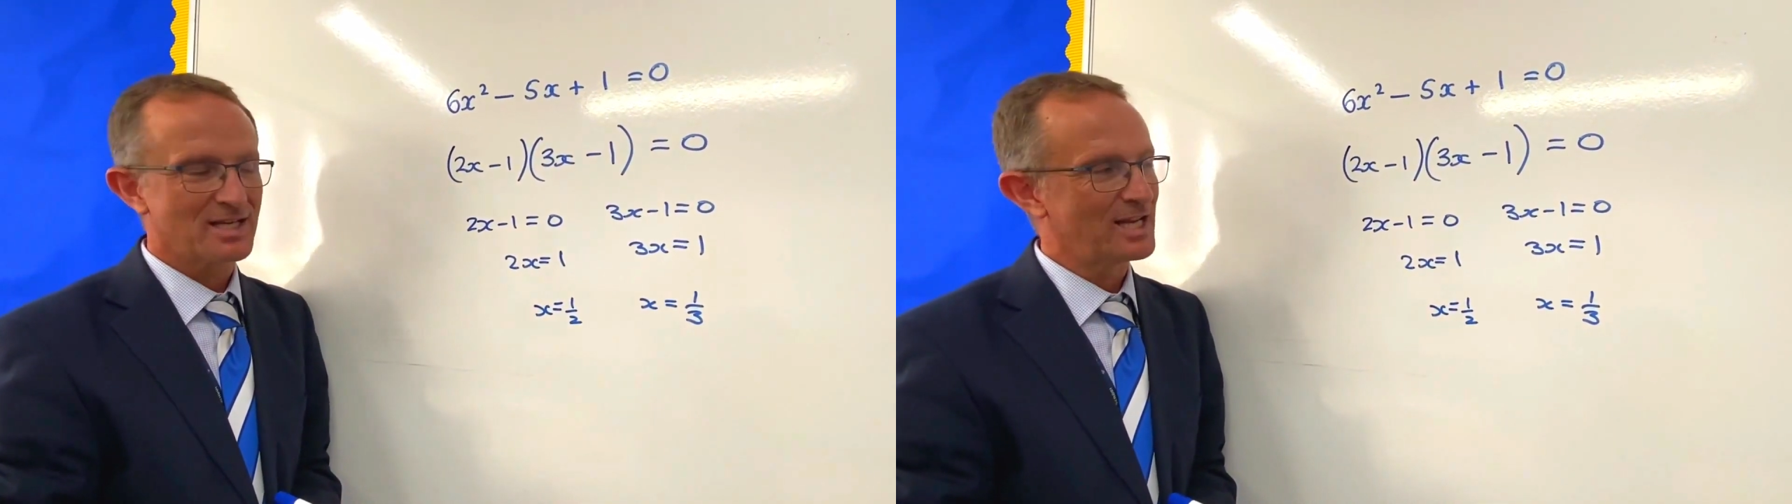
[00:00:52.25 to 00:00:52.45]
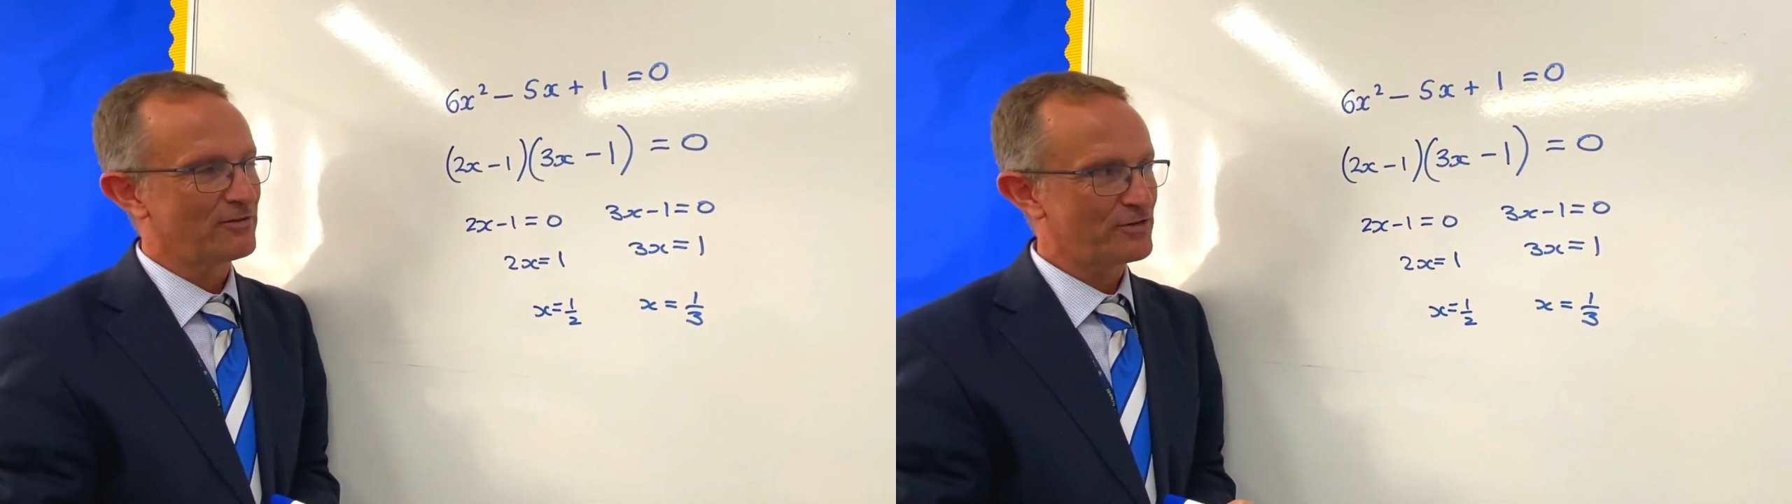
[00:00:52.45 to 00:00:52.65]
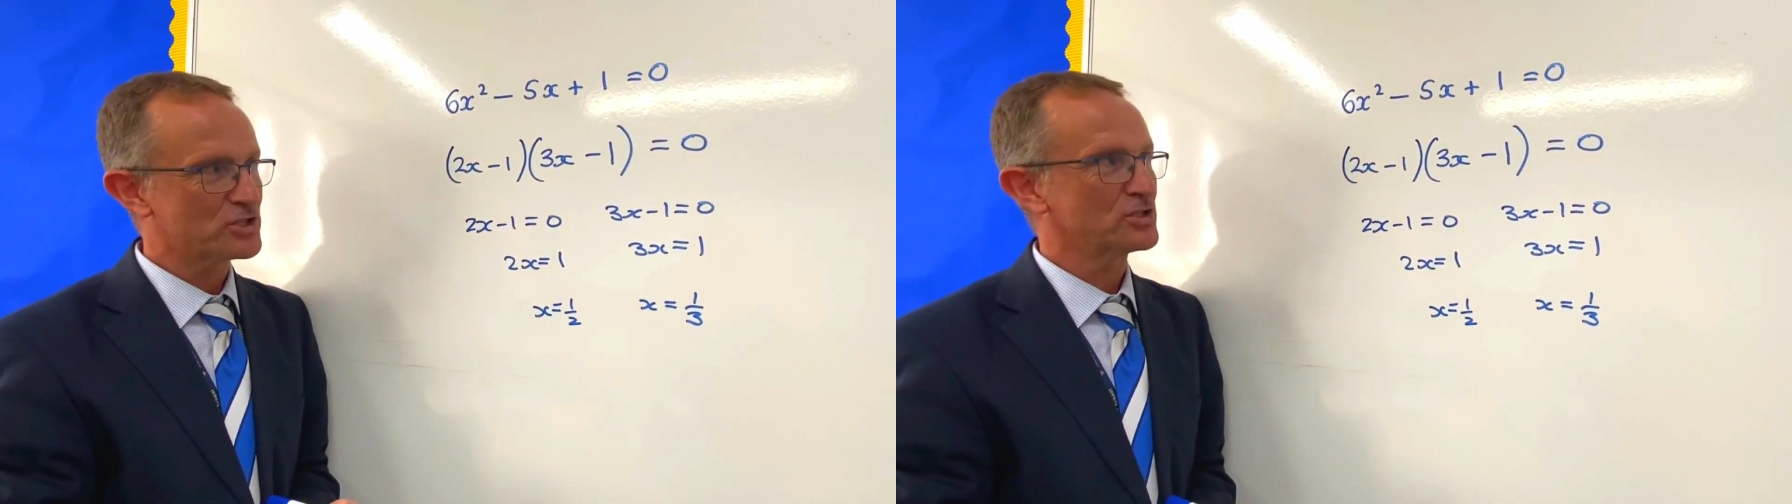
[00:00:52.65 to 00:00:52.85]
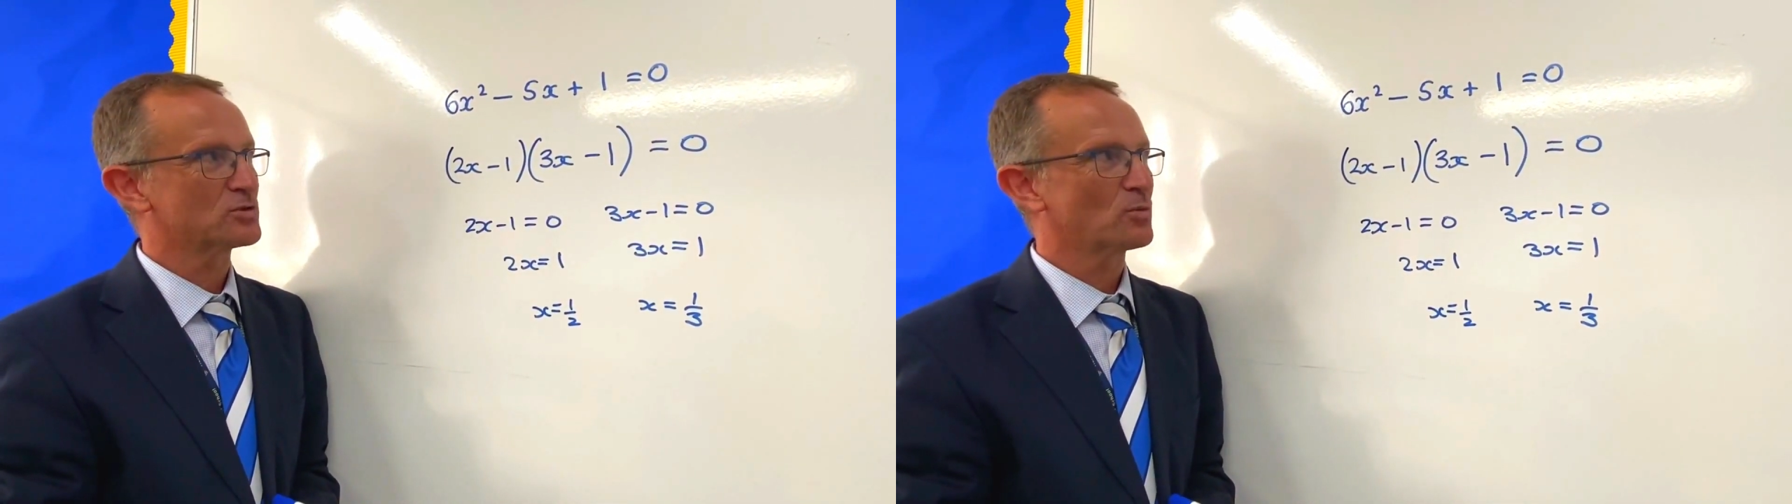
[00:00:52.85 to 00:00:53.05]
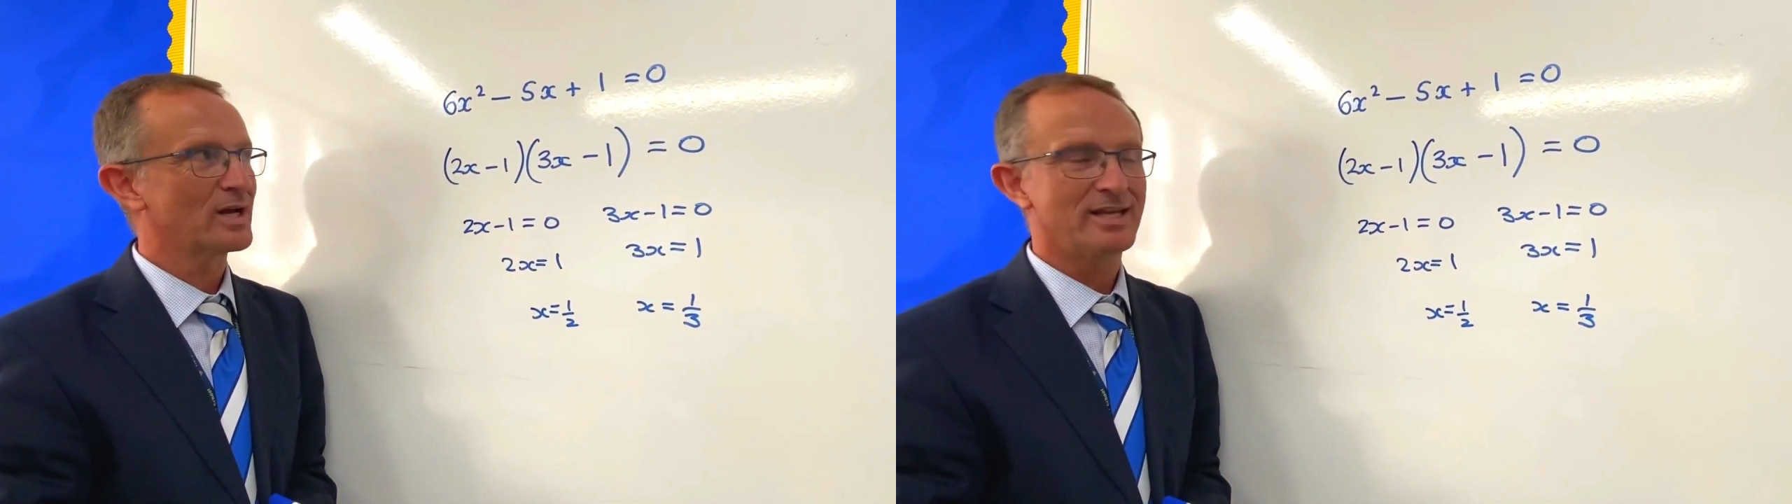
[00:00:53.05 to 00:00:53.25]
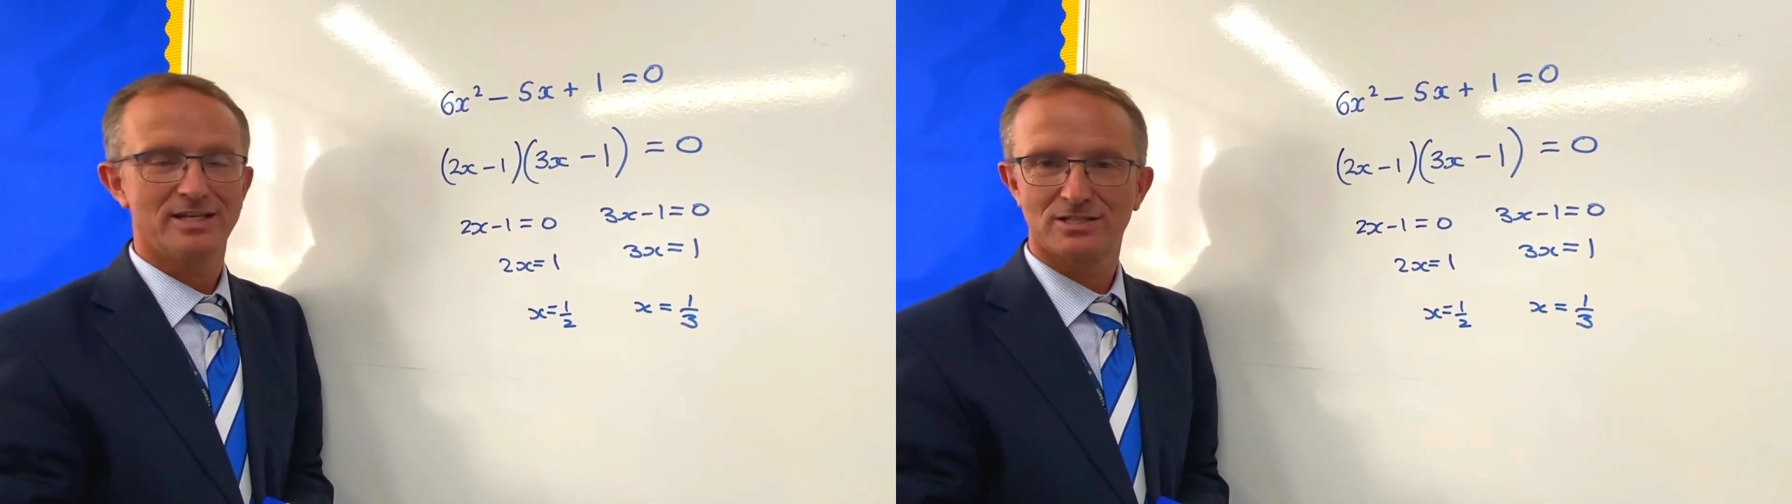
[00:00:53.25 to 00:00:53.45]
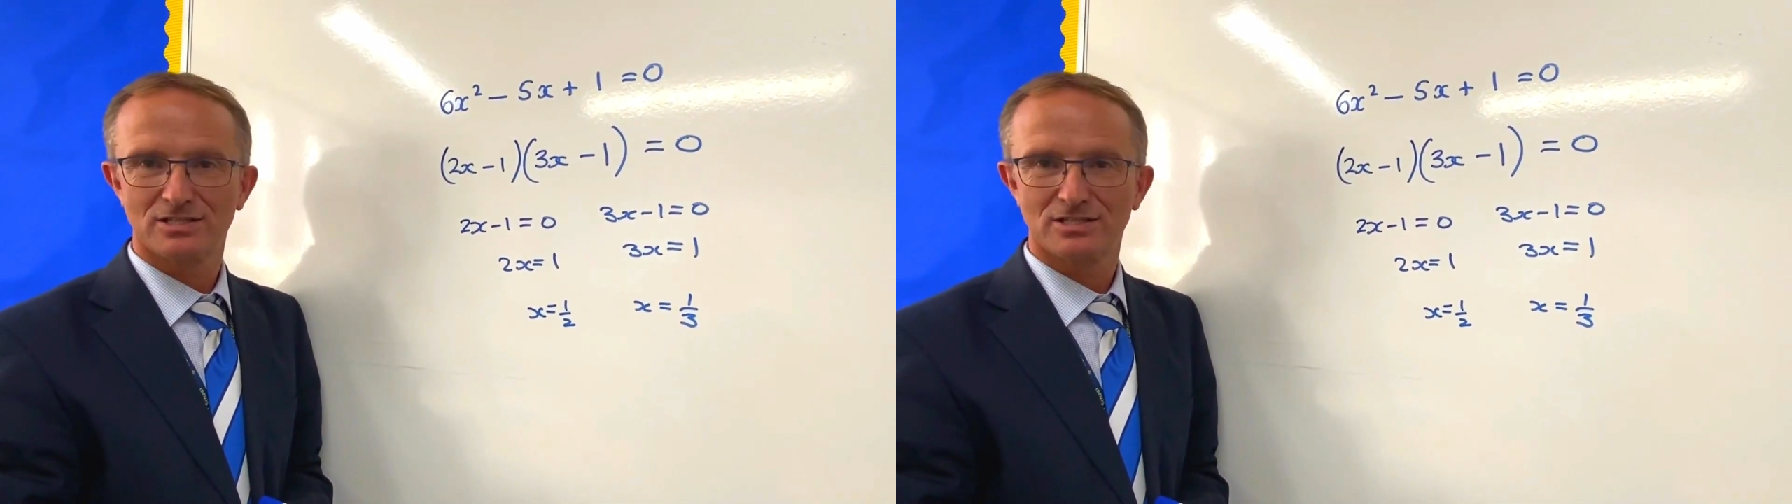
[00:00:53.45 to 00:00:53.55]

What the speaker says: efficient way to